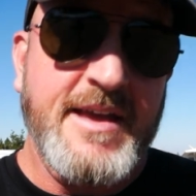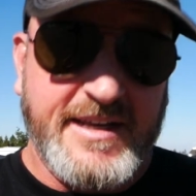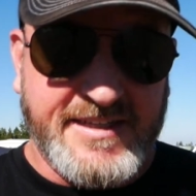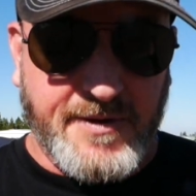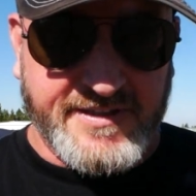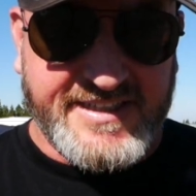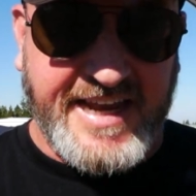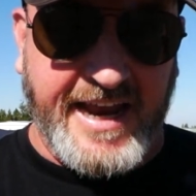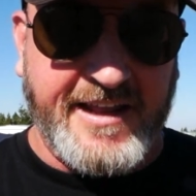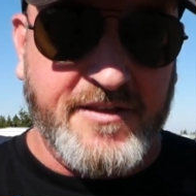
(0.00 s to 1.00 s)
It's about
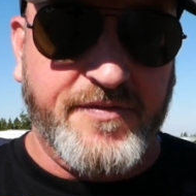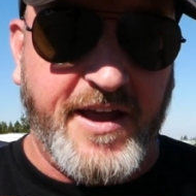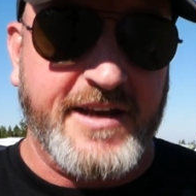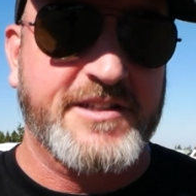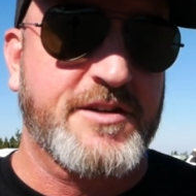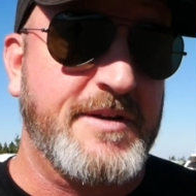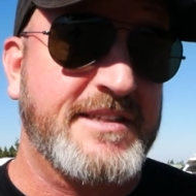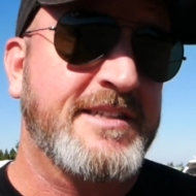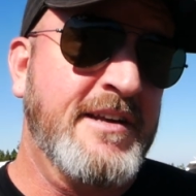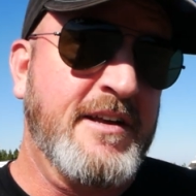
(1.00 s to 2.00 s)
scanning the flight
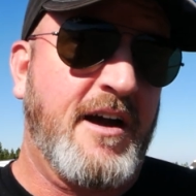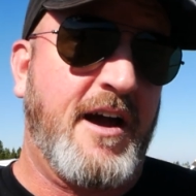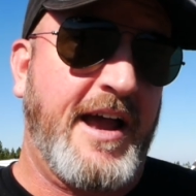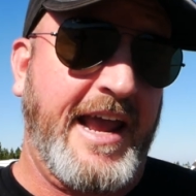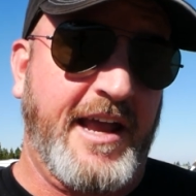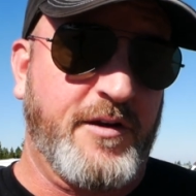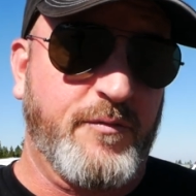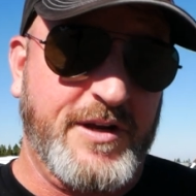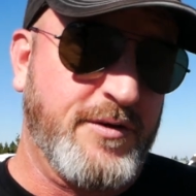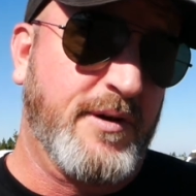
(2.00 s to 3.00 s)
instruments, uh, and
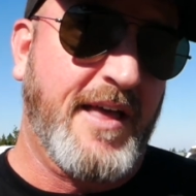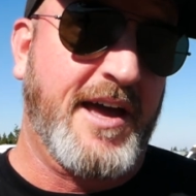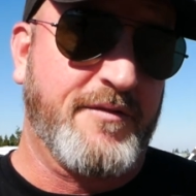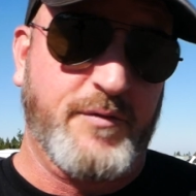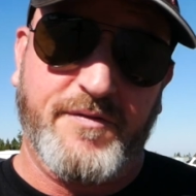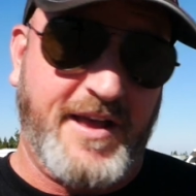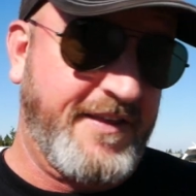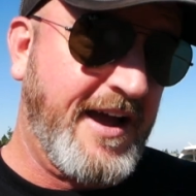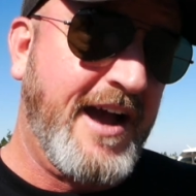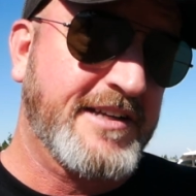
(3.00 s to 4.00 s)
we do a lot of, we fly
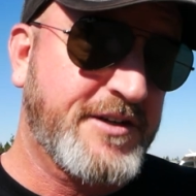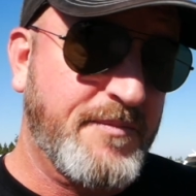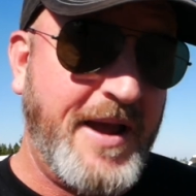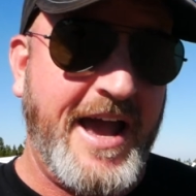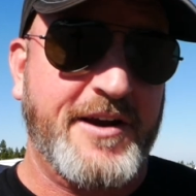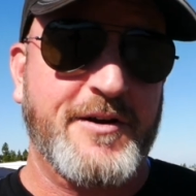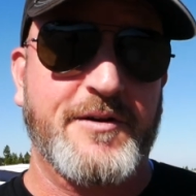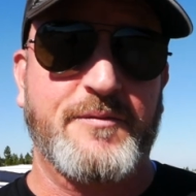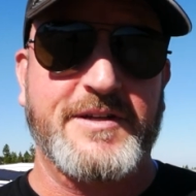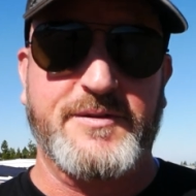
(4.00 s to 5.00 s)
the Oscar
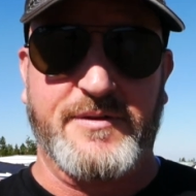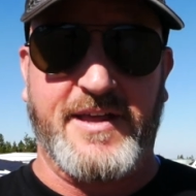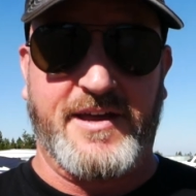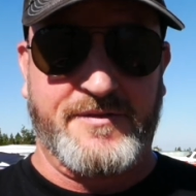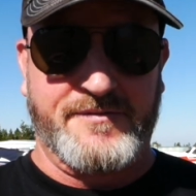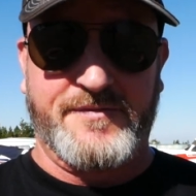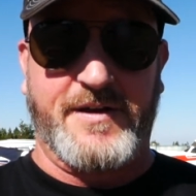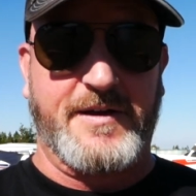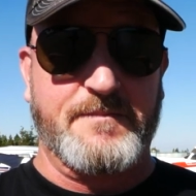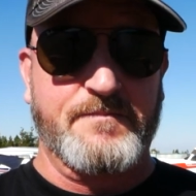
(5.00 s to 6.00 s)
pattern, we do a lot of,
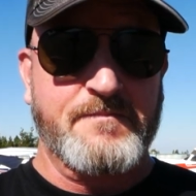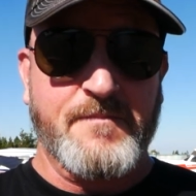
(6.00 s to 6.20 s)
um,